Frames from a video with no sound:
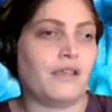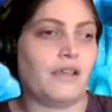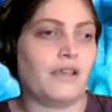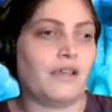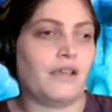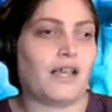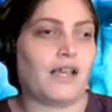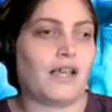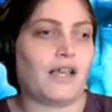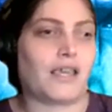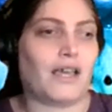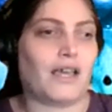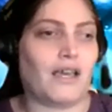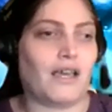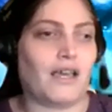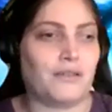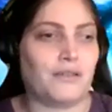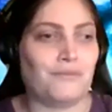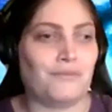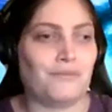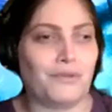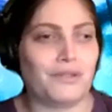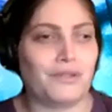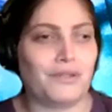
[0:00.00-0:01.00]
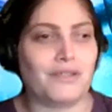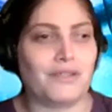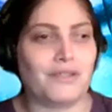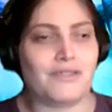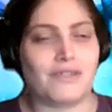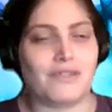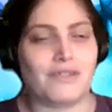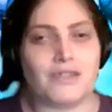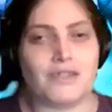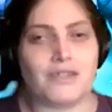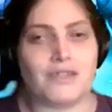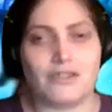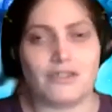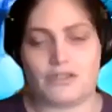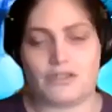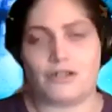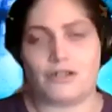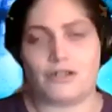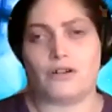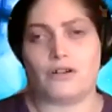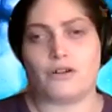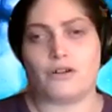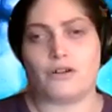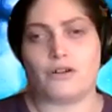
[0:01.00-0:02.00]
I kind of wanted to get
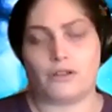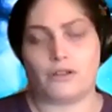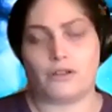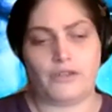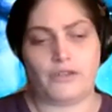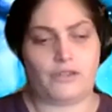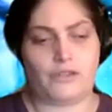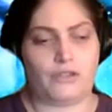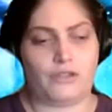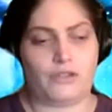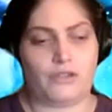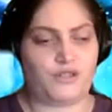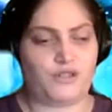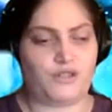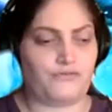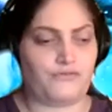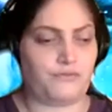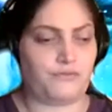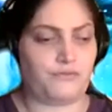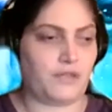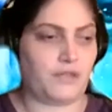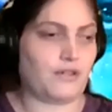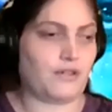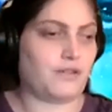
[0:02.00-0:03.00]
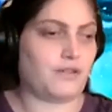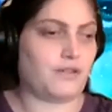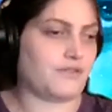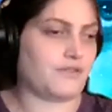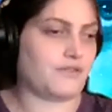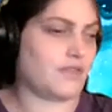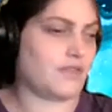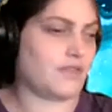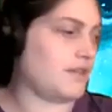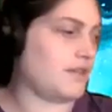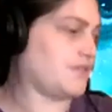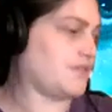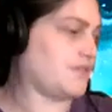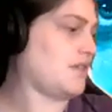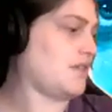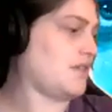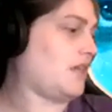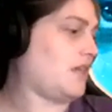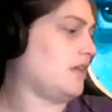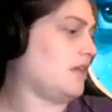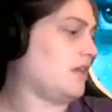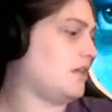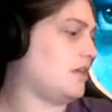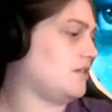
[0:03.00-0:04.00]
there early enough because they
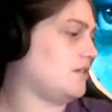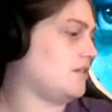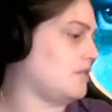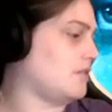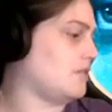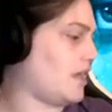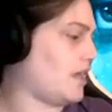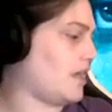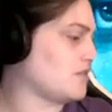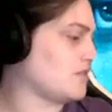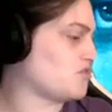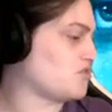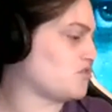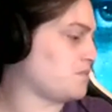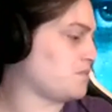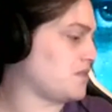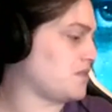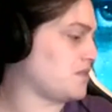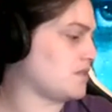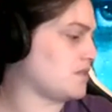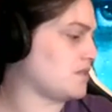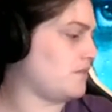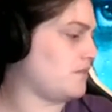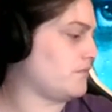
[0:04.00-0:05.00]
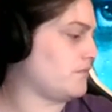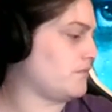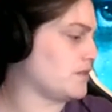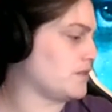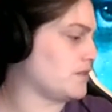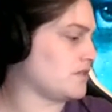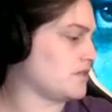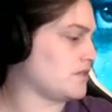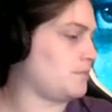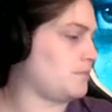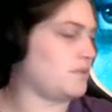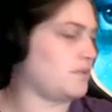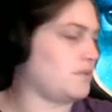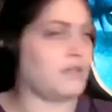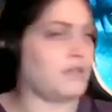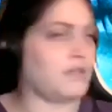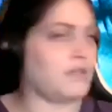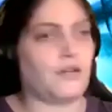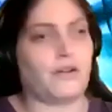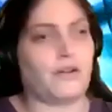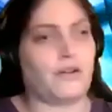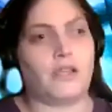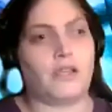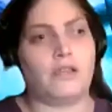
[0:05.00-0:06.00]
say in that specific
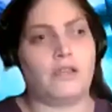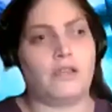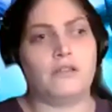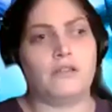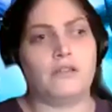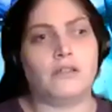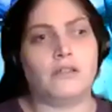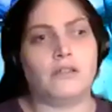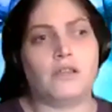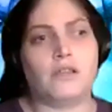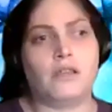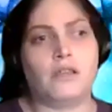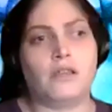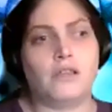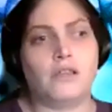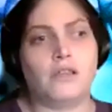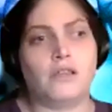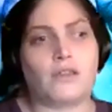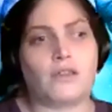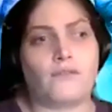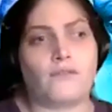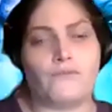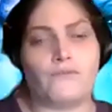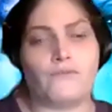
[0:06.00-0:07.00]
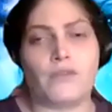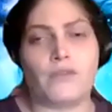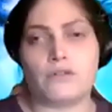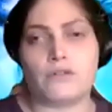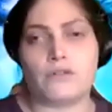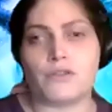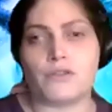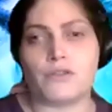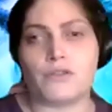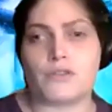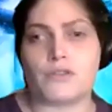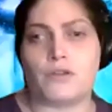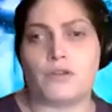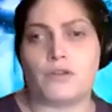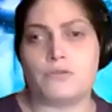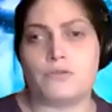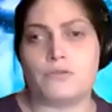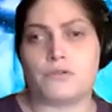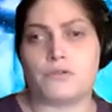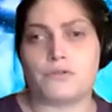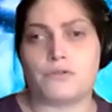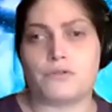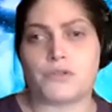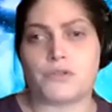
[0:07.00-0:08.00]
cemetery, Confederate
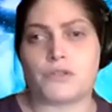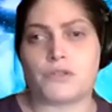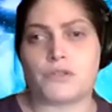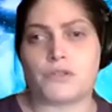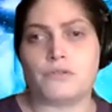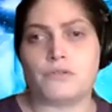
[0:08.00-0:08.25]
soldiers